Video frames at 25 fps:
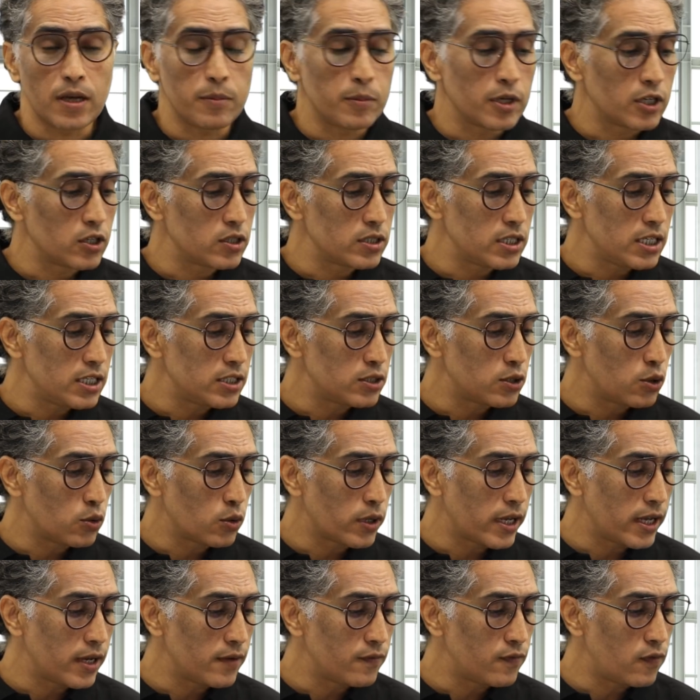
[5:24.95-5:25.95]
because he's
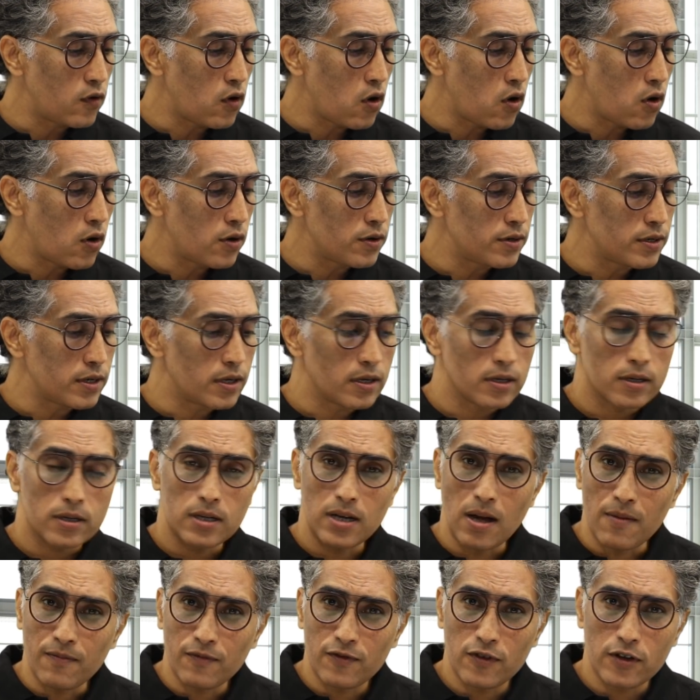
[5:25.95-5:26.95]
looking for
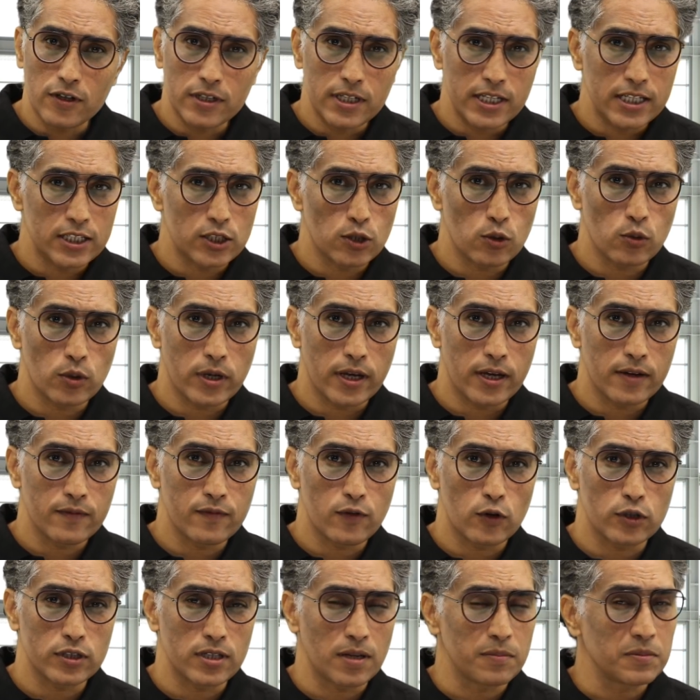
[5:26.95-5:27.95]
comfort, he's looking
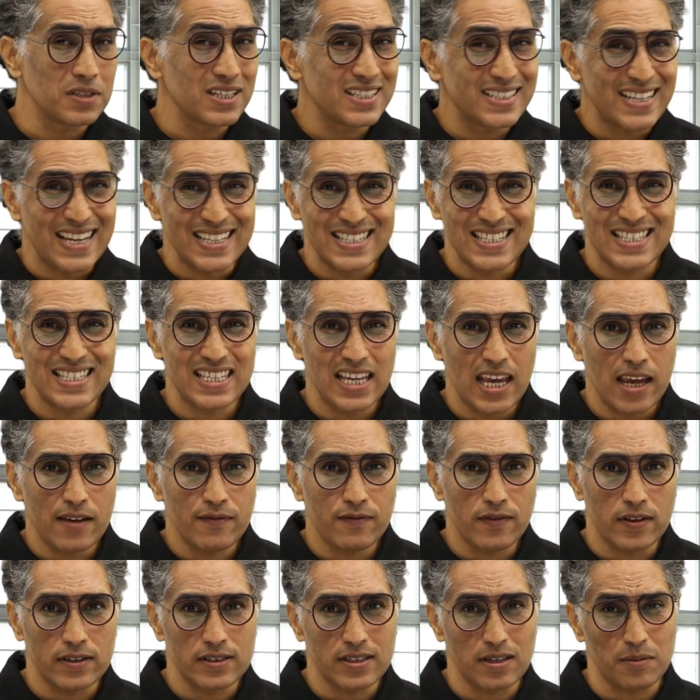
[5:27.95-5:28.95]
for something that's
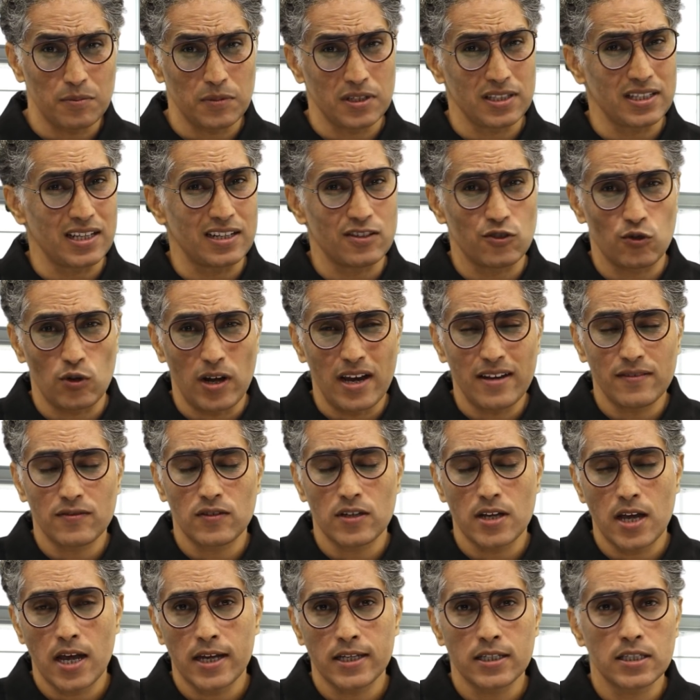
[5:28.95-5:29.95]
safe and something that drives
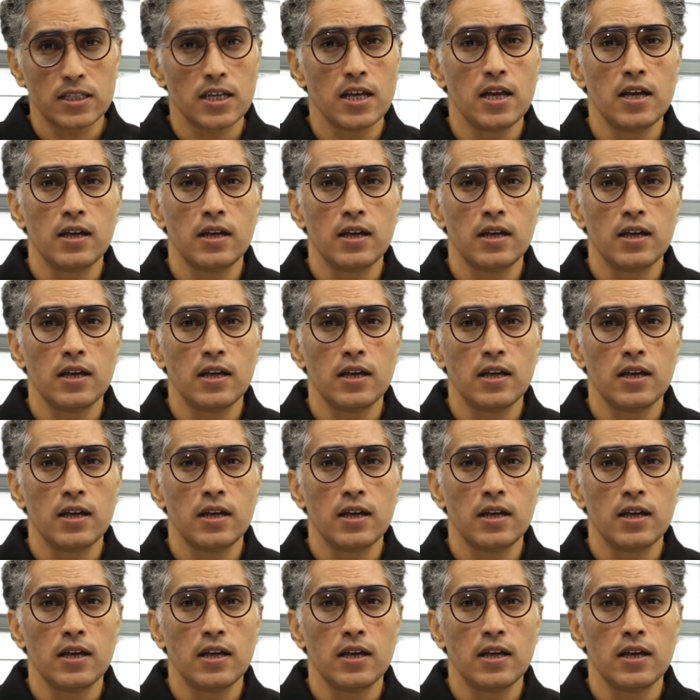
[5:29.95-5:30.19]
nice.